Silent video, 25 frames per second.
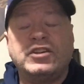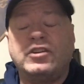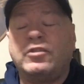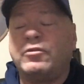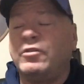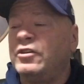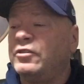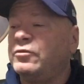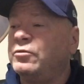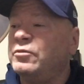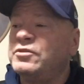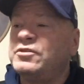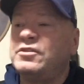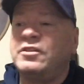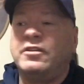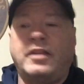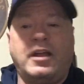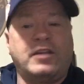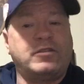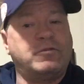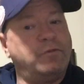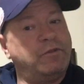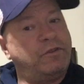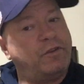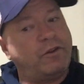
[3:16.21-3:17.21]
Chris was
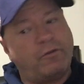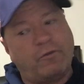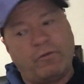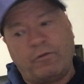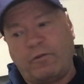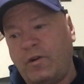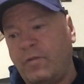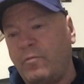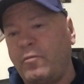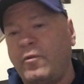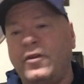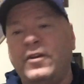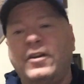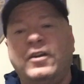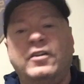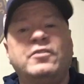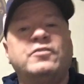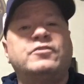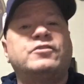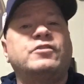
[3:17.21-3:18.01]
that's what the group wanted to do,